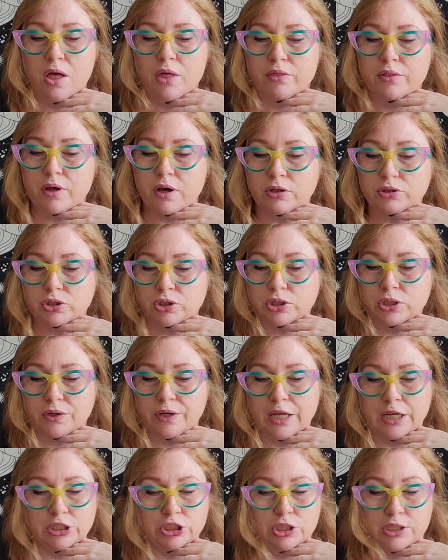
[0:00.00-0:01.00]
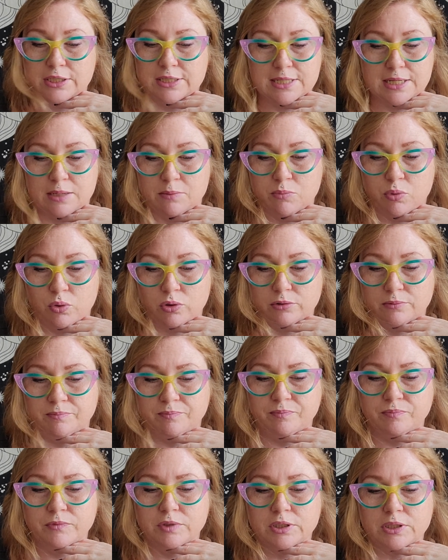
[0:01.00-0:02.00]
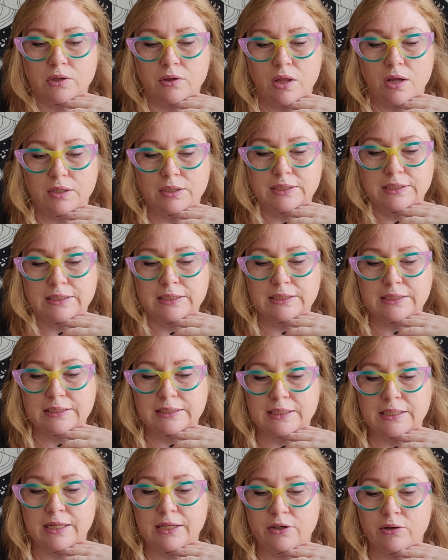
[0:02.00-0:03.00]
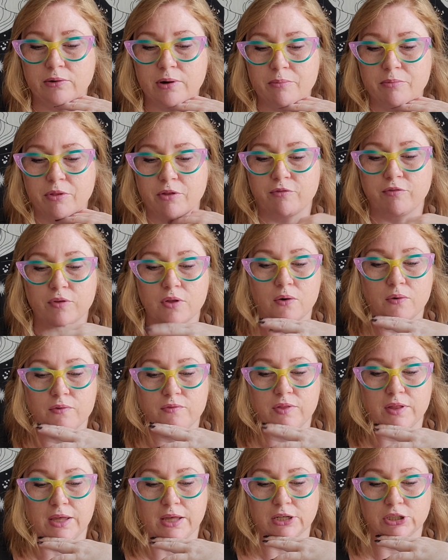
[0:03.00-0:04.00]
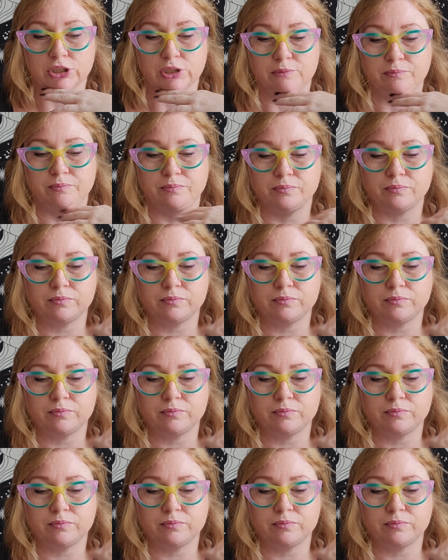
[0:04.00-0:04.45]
The altar's location isn't important, so long as it doesn't interrupt the flow of the kitchen.